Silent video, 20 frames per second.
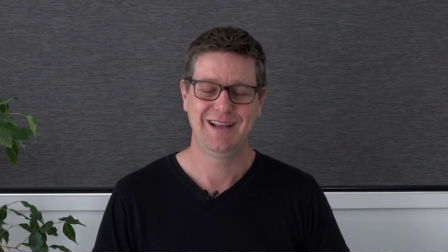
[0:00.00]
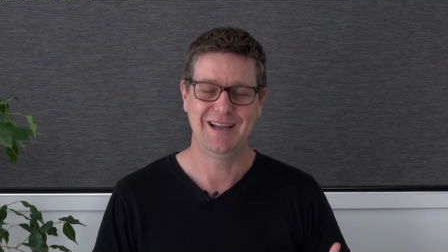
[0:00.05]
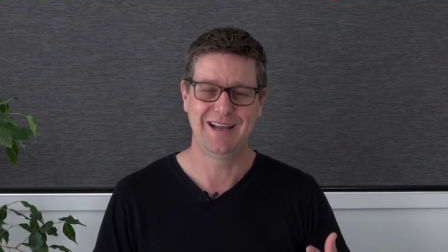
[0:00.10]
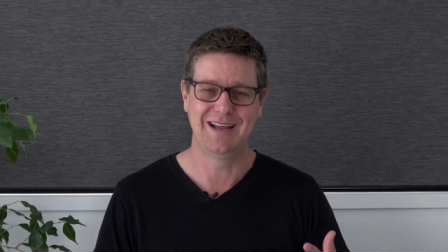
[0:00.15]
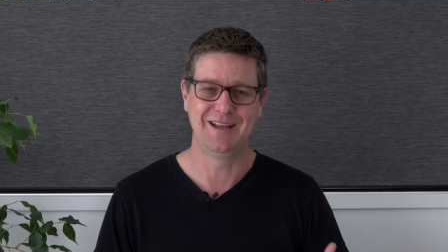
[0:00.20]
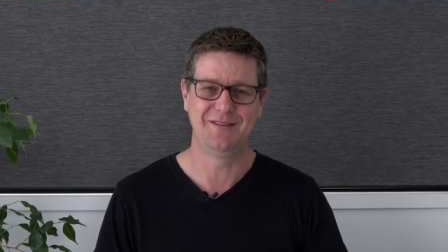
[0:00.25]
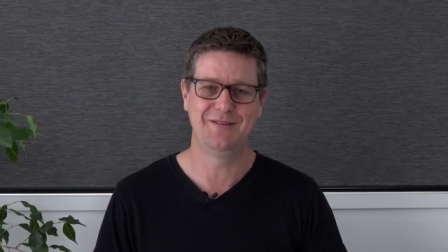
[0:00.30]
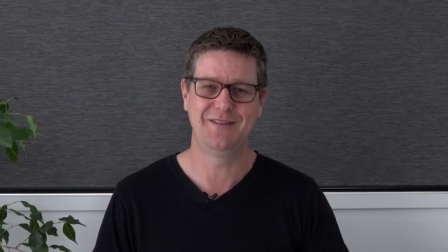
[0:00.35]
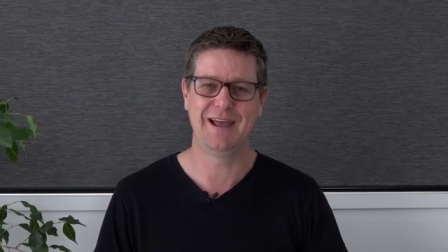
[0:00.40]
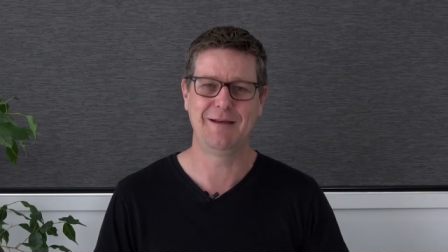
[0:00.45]

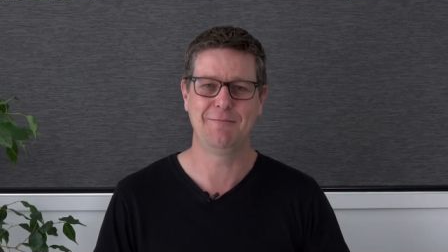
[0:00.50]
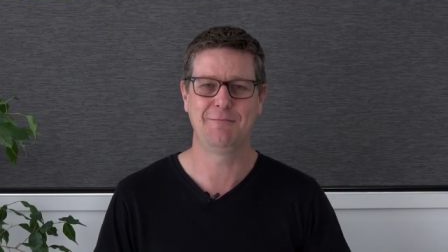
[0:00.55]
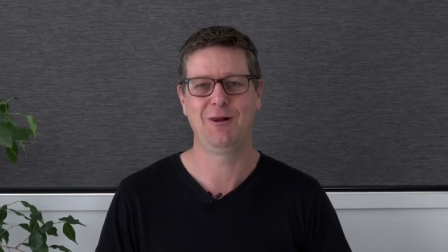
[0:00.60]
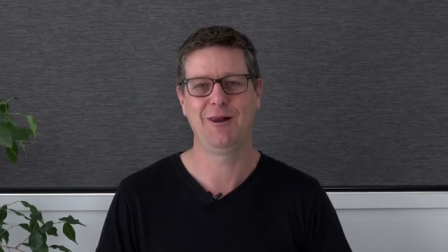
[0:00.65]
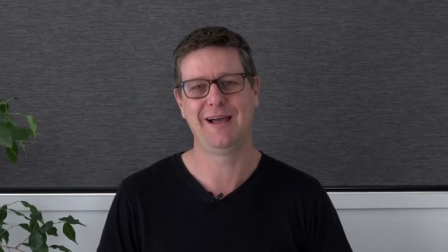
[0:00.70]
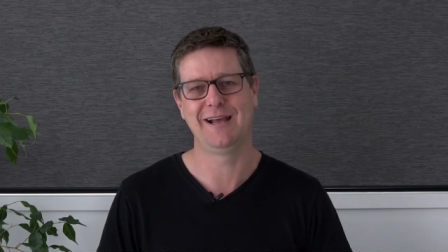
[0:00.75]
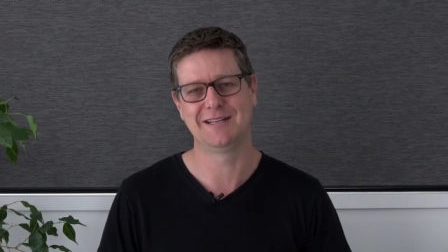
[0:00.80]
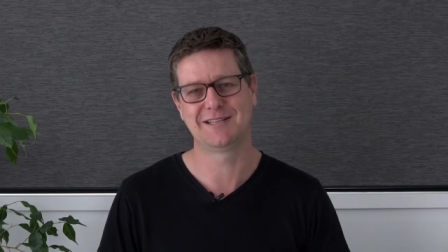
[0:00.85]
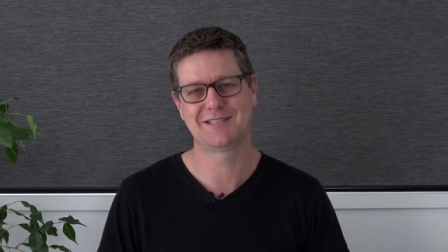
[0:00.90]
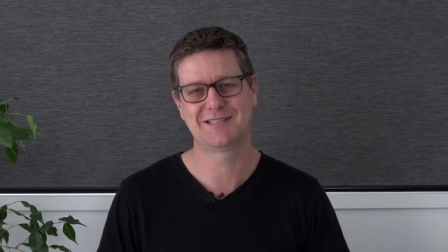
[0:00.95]
in that
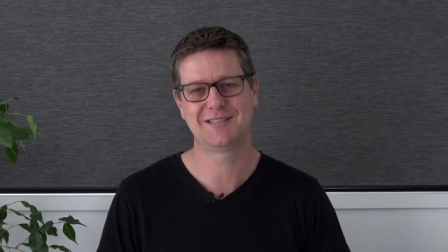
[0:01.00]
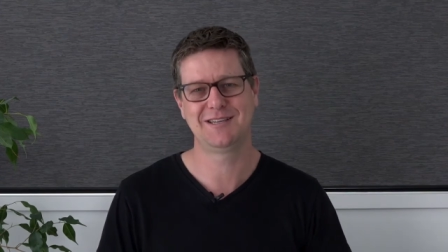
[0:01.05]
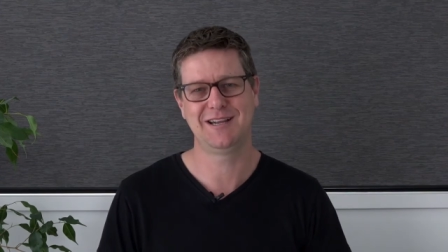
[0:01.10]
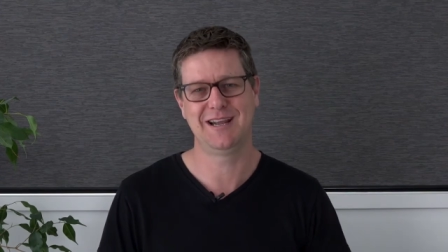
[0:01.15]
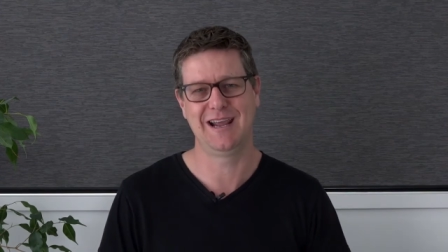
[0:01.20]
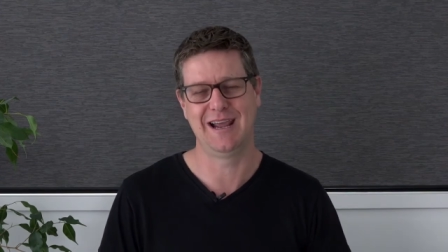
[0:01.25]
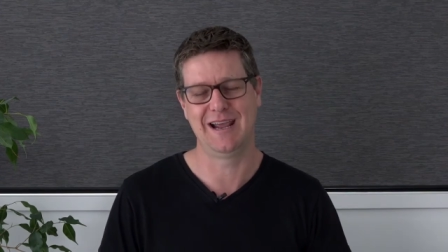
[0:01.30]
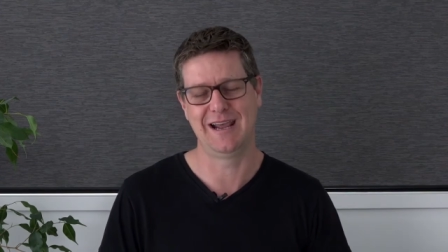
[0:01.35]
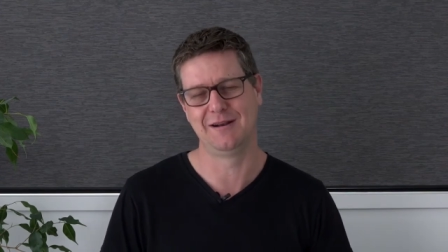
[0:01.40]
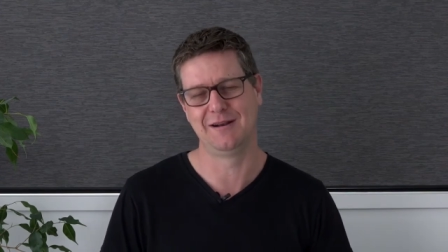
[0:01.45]
place
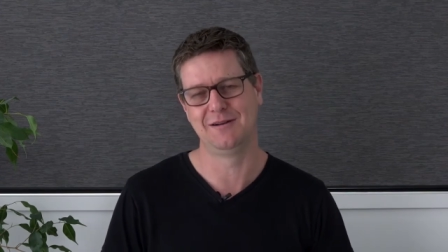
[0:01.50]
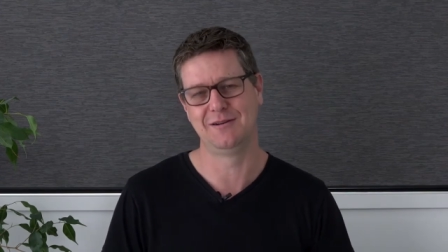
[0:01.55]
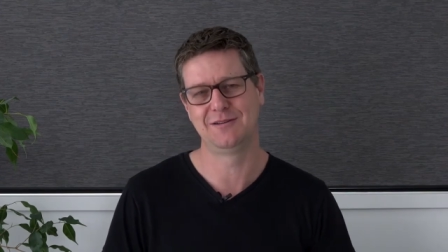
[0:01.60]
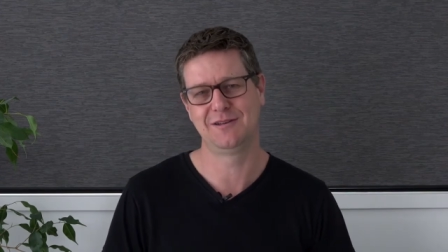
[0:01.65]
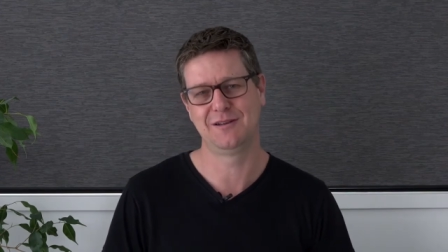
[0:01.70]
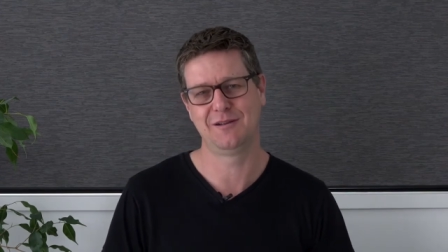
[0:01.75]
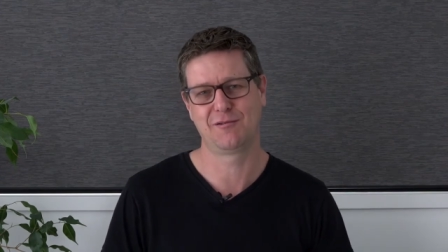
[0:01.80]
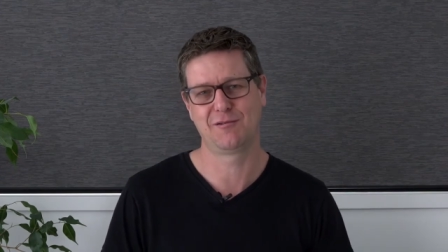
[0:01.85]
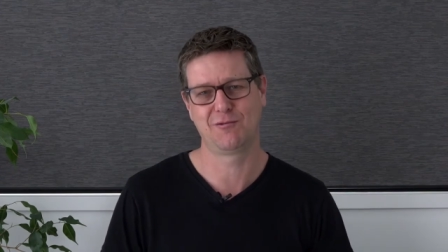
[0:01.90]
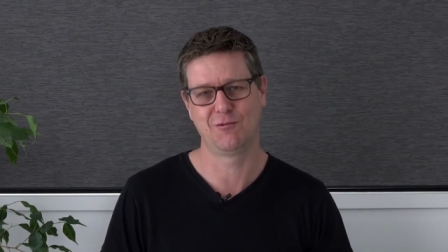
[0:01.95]

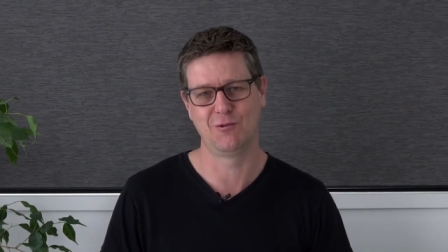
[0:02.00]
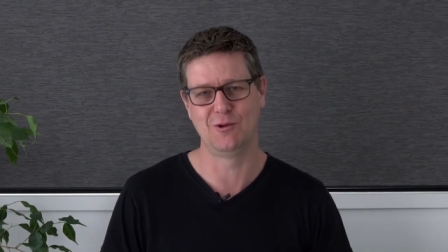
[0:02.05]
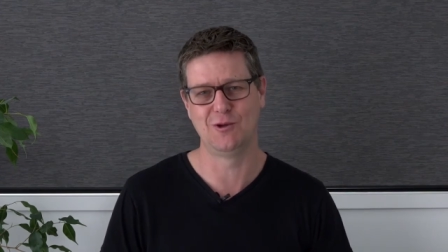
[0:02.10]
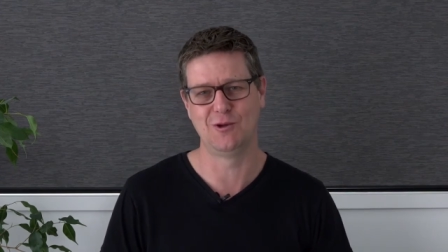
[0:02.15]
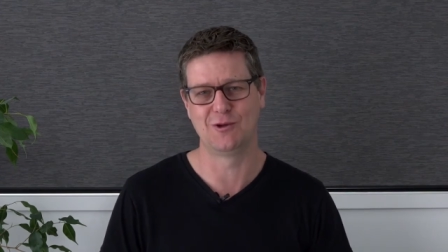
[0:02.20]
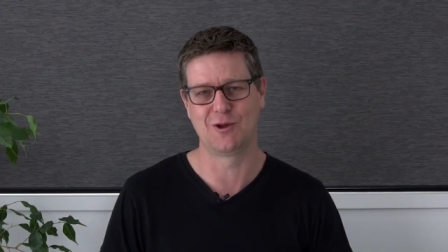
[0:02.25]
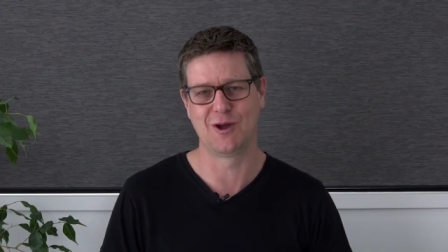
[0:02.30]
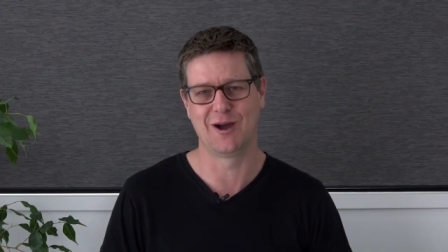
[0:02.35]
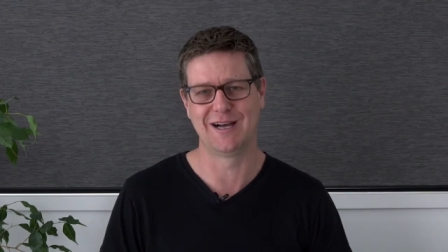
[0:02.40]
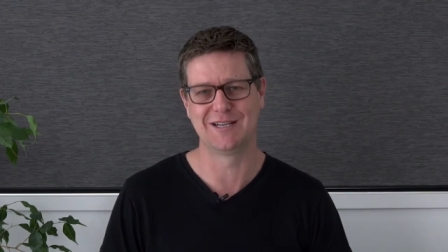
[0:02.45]
and through
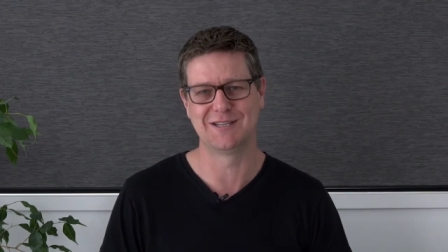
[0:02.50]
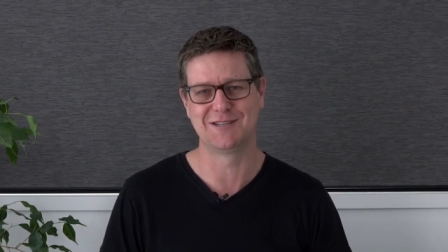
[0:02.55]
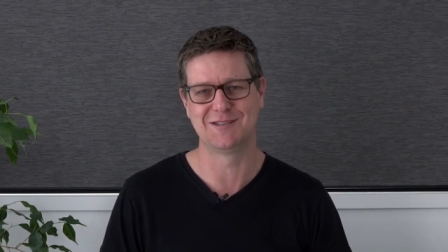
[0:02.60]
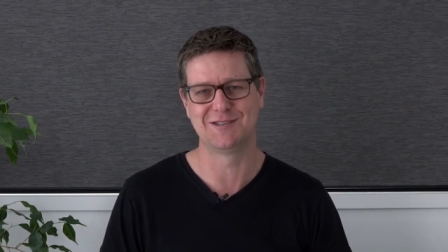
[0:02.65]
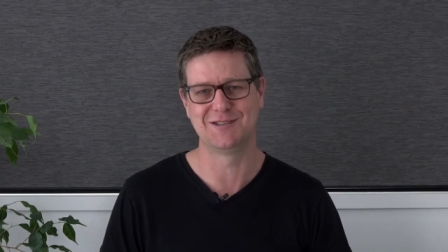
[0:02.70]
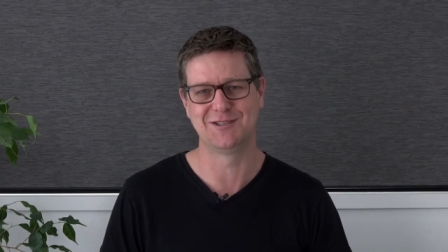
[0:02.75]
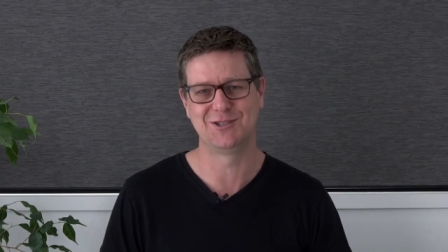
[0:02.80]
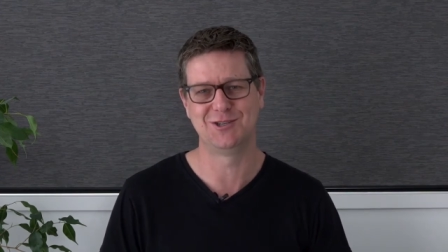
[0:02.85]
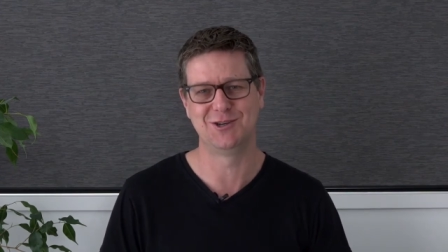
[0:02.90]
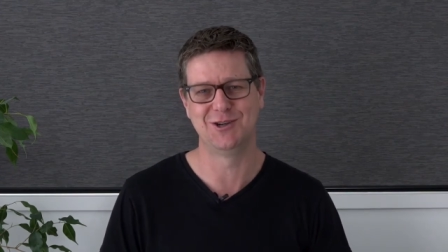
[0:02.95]
you guys
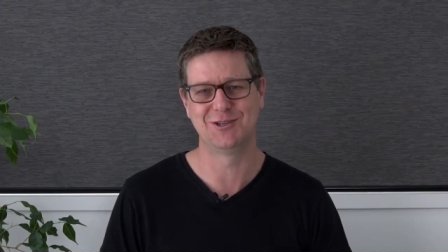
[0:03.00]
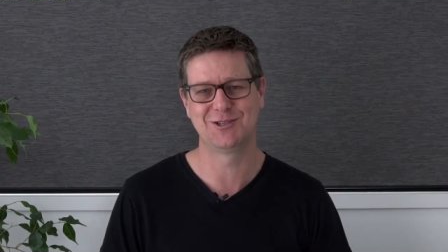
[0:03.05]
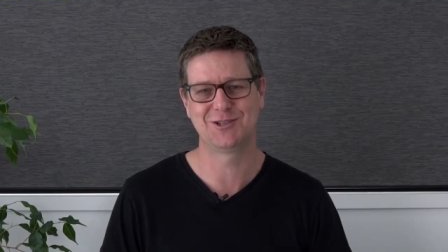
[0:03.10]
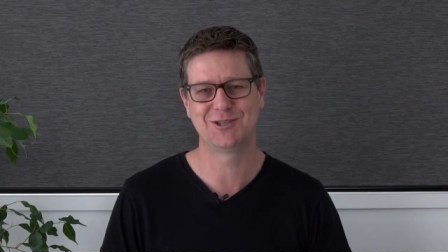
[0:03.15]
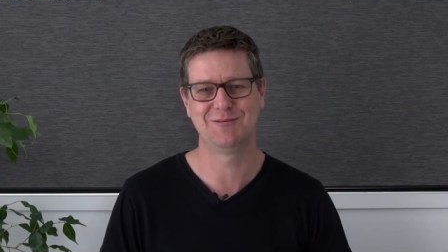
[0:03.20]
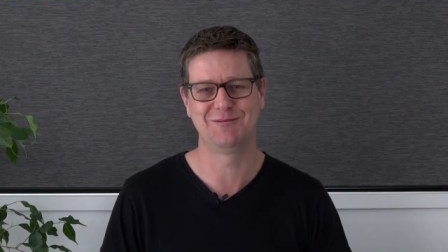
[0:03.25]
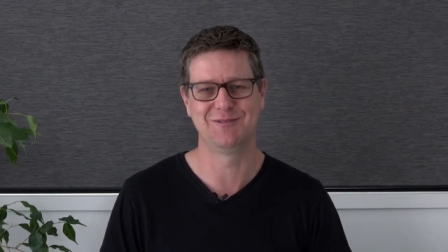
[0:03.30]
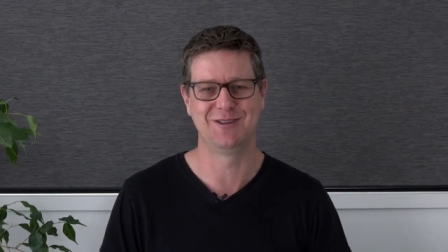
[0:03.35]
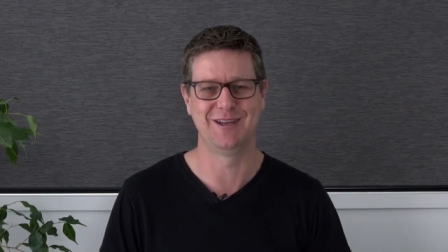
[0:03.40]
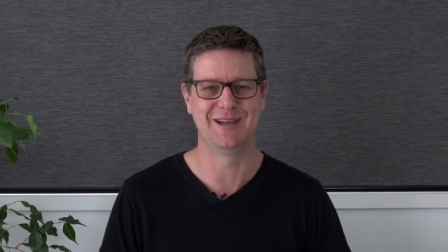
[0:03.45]
as a
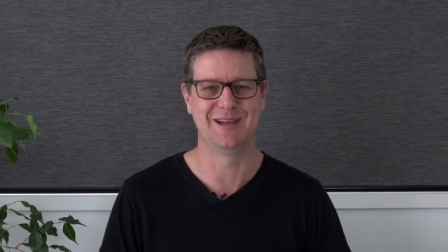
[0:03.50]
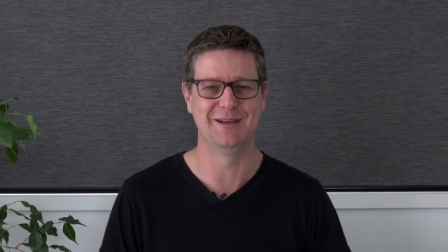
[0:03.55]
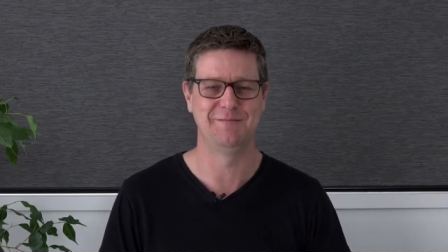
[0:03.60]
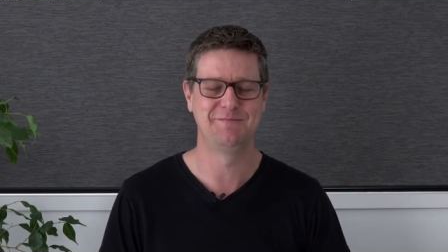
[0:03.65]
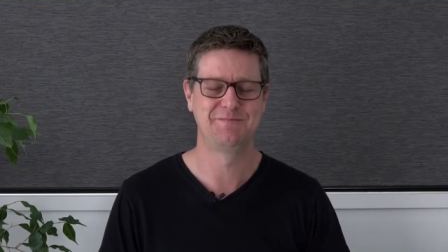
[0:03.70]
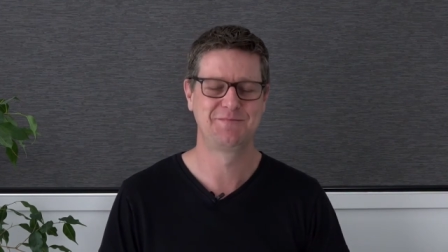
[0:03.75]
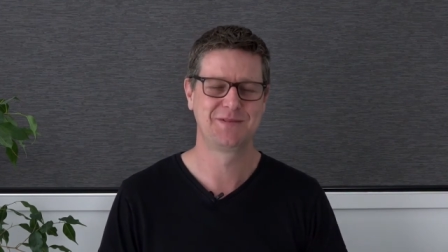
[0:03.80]
church there.